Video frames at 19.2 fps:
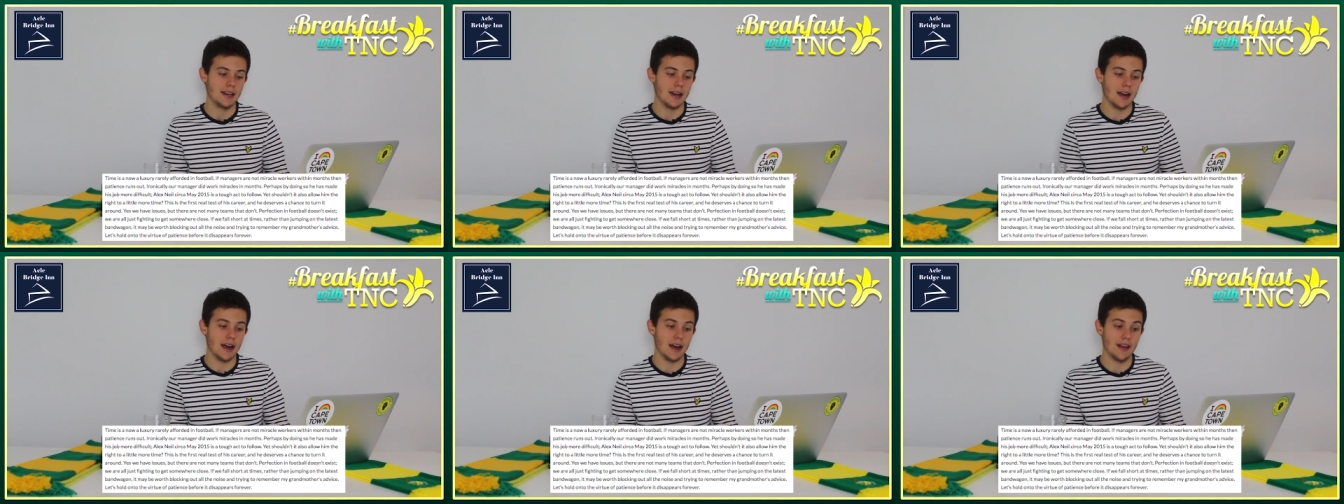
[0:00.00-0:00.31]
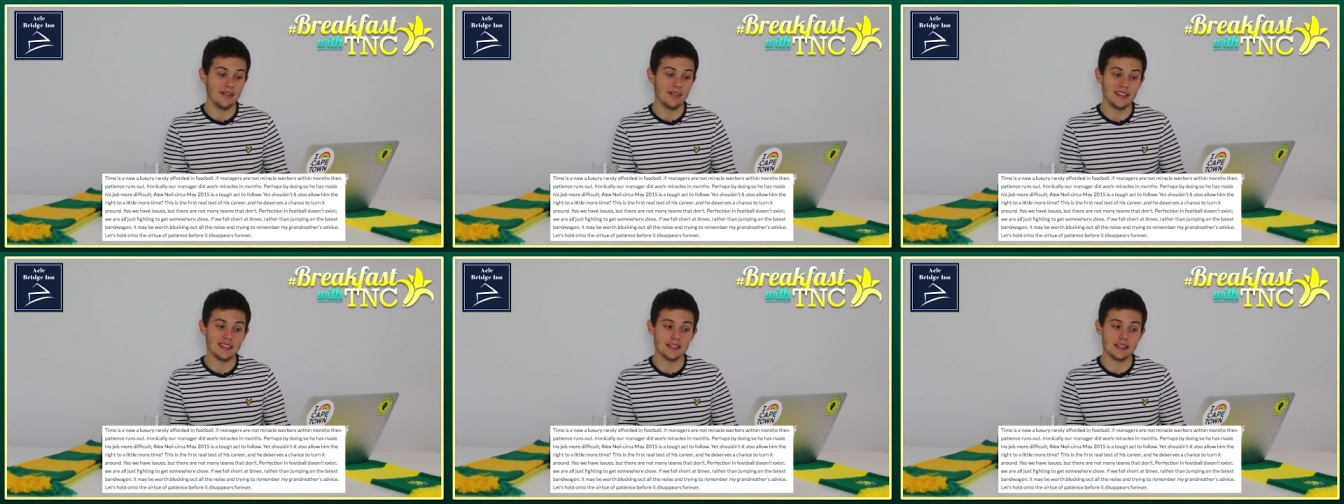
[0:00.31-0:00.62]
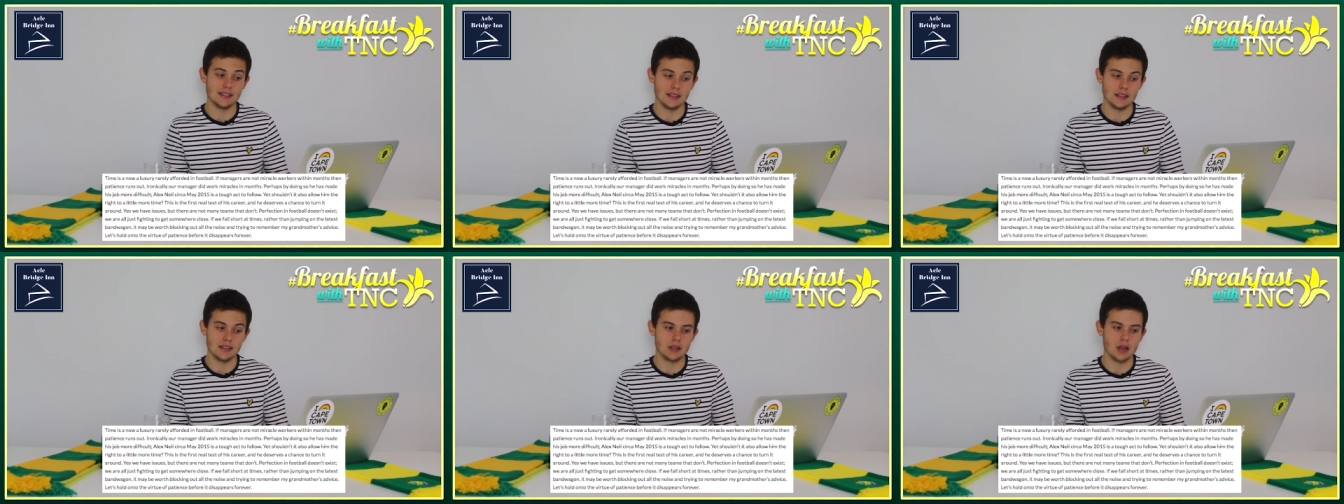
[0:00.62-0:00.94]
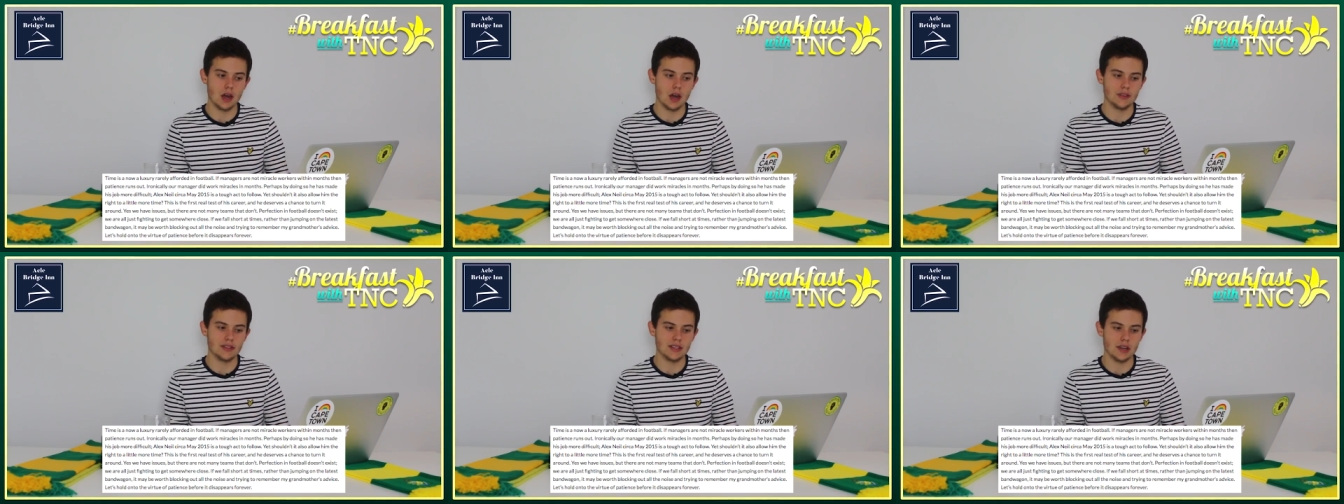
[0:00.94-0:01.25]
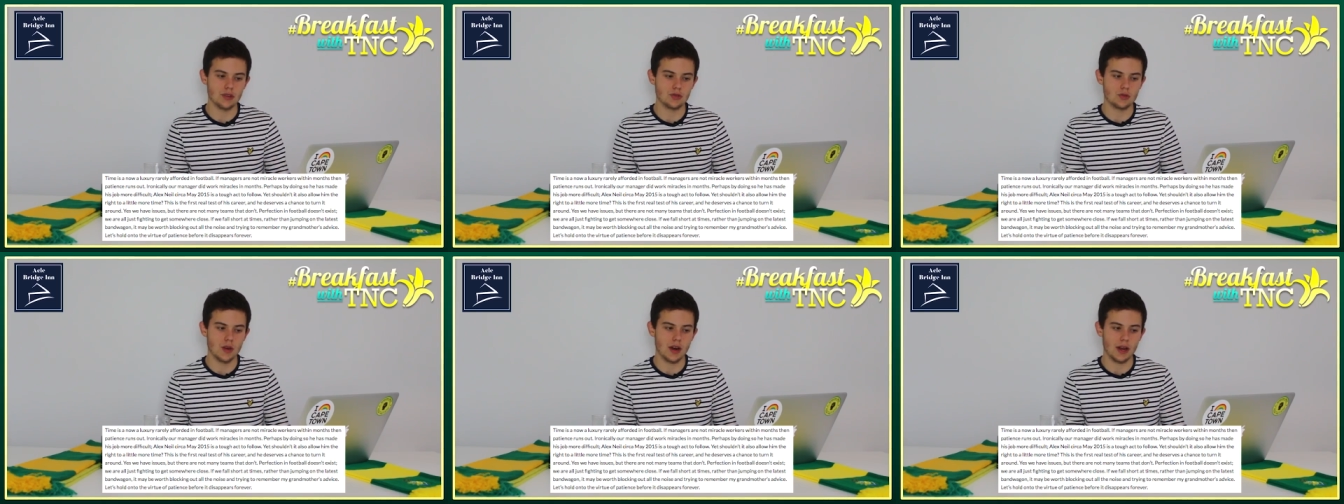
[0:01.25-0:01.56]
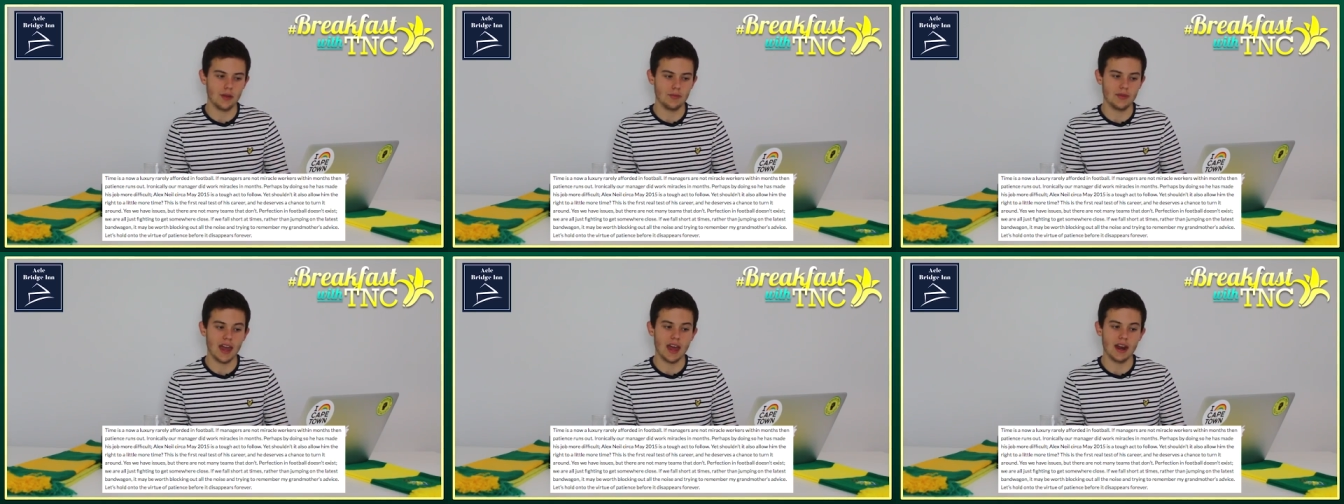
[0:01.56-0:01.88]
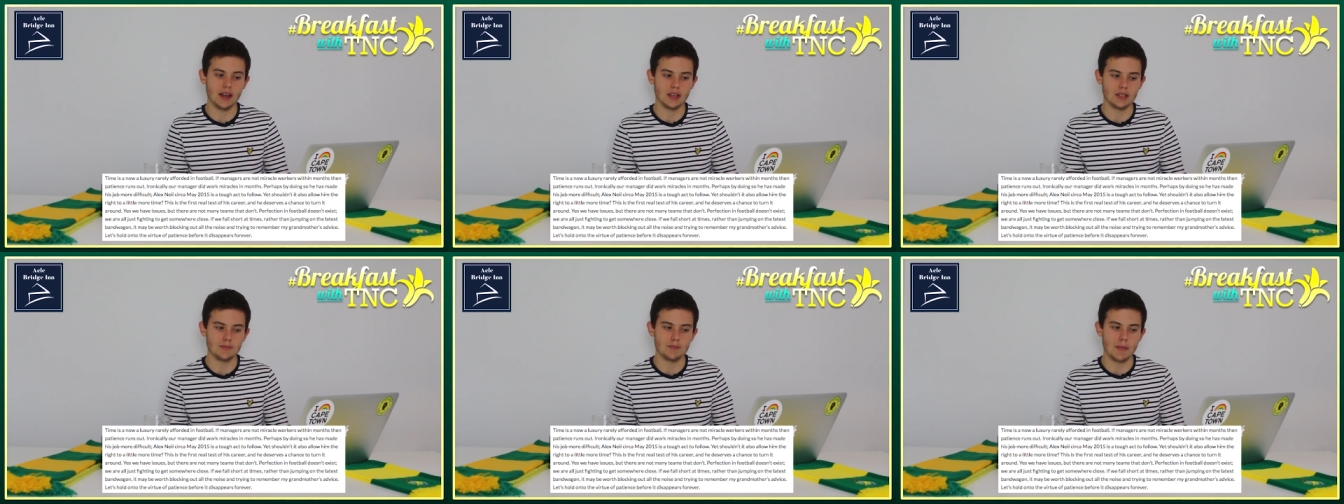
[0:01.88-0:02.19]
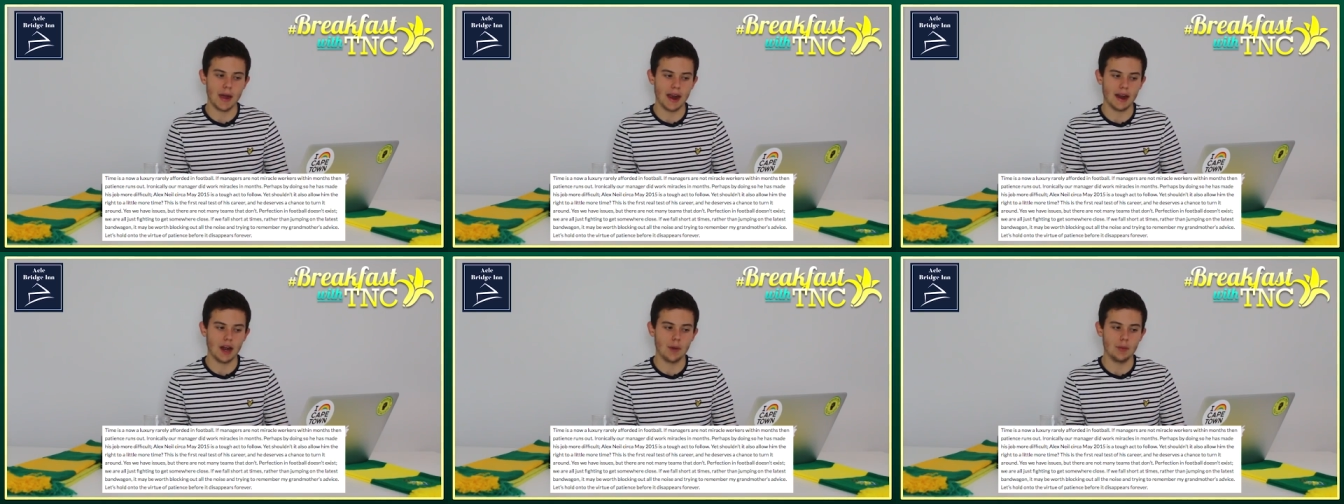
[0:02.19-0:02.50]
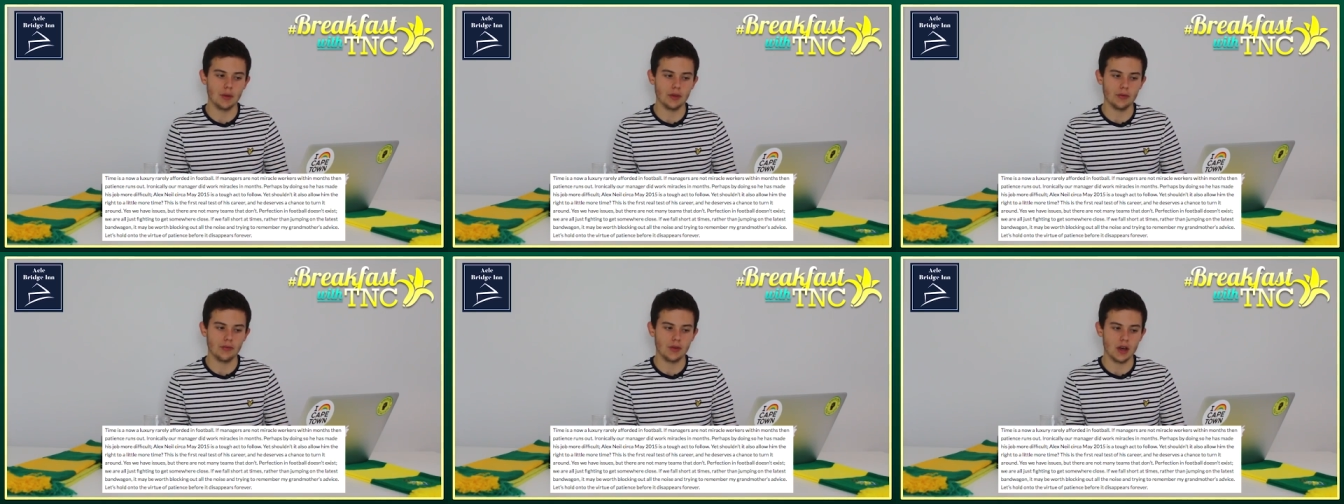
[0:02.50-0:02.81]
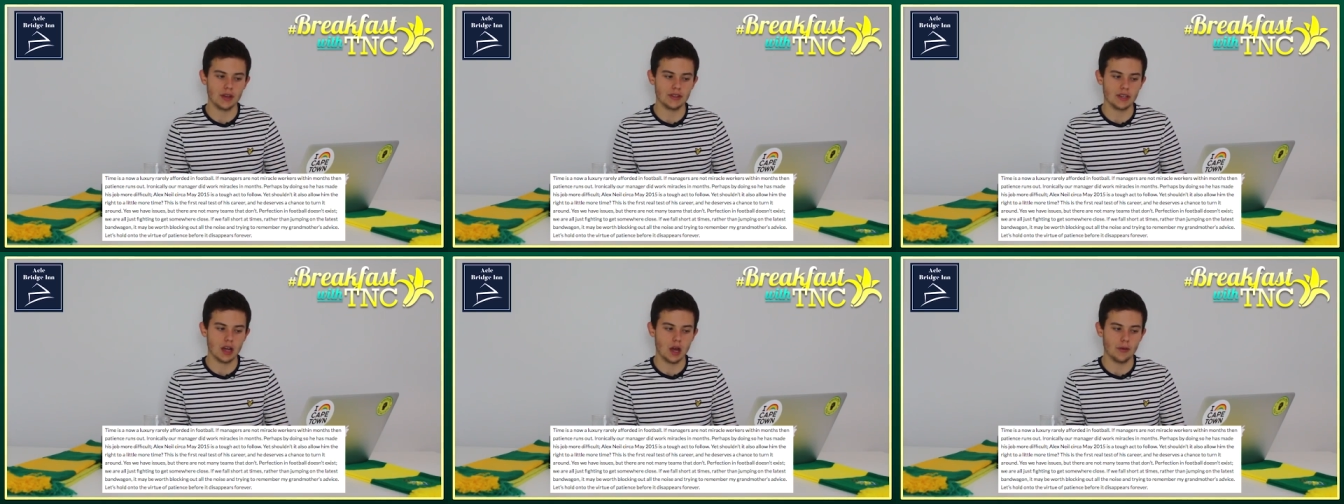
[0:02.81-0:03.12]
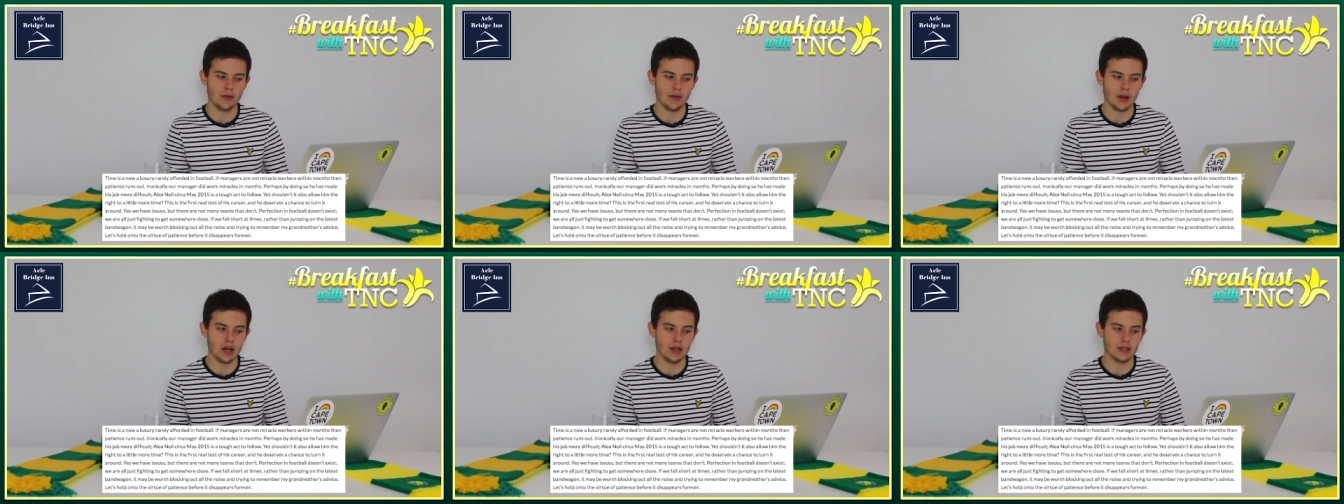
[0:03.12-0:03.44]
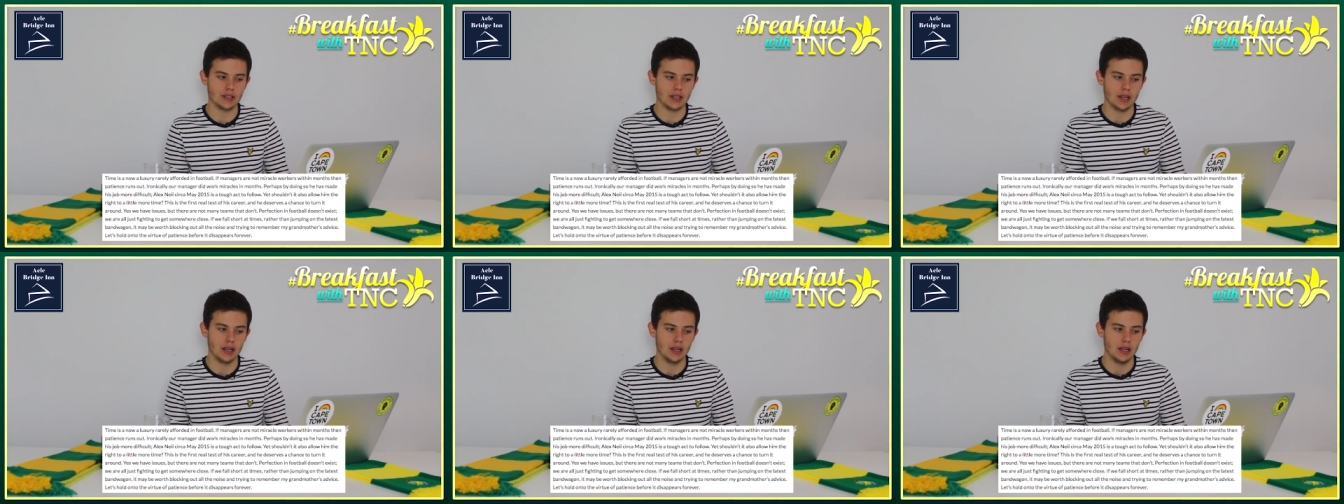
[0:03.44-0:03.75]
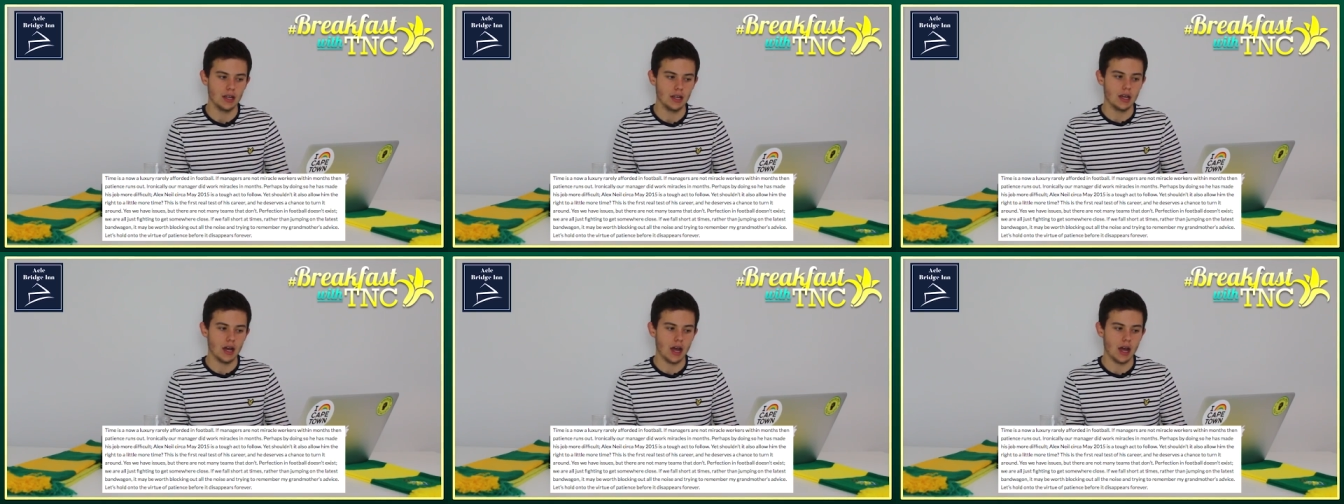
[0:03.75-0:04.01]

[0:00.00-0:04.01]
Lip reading: And this is his third test, really, of getting us back up at the first time of asking.